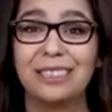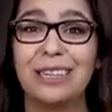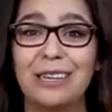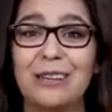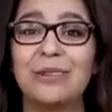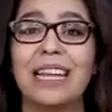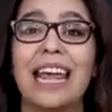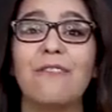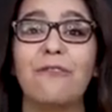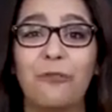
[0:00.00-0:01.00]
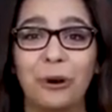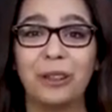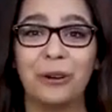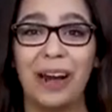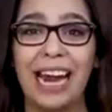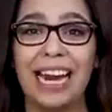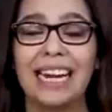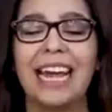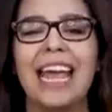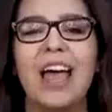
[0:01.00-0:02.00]
to use in 4th
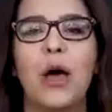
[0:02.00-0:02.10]
grade.